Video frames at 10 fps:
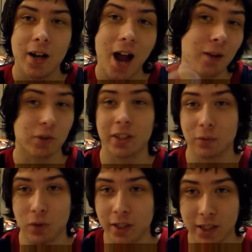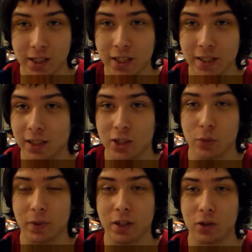I really wanted to see the
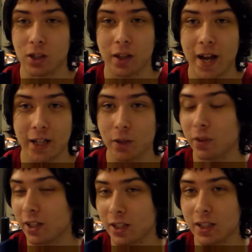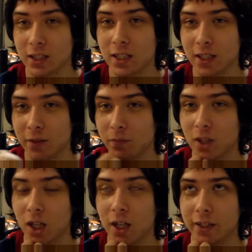superheroes clash. I wanted to see them
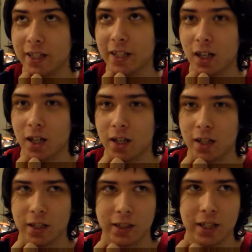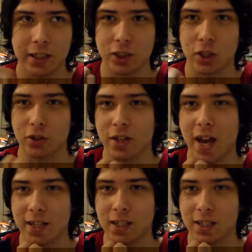kick each other's
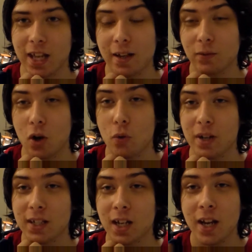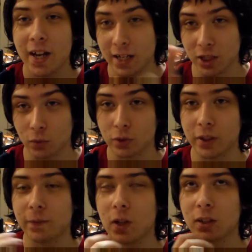asses. That always is a
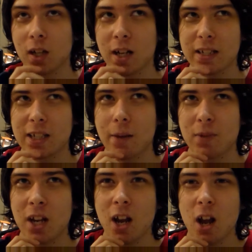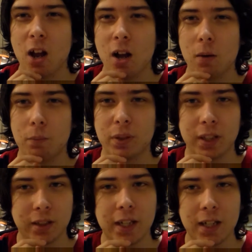really fun concept. But
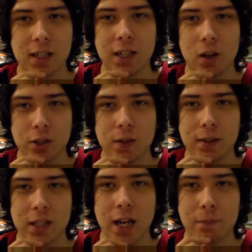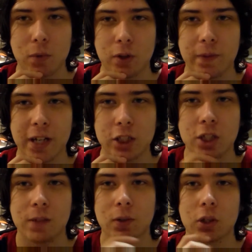the thing is, they also had to have
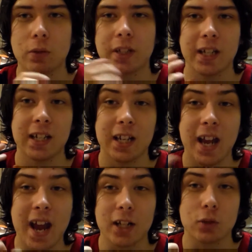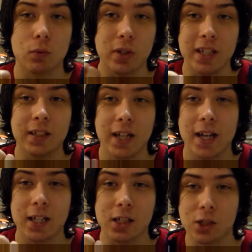motivations if you're doing it in an actual in-canon